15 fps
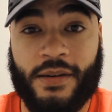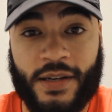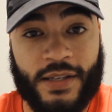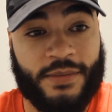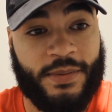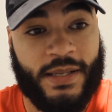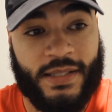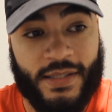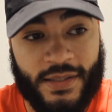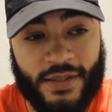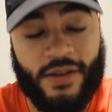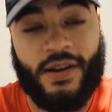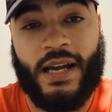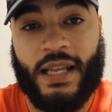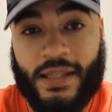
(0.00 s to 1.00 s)
Errol Spence is
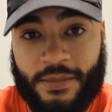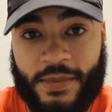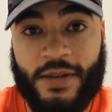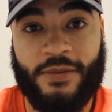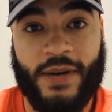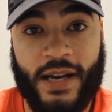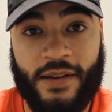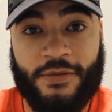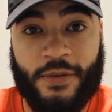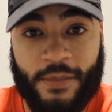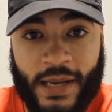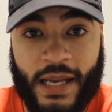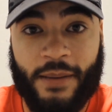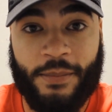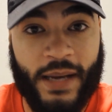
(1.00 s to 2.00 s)
gonna have to be ready for
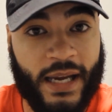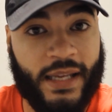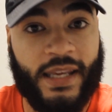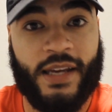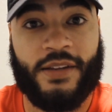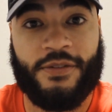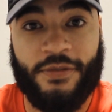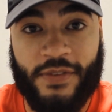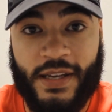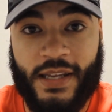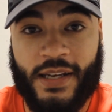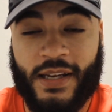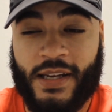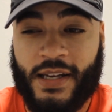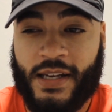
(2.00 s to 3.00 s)
Manny Pacquiao's feet.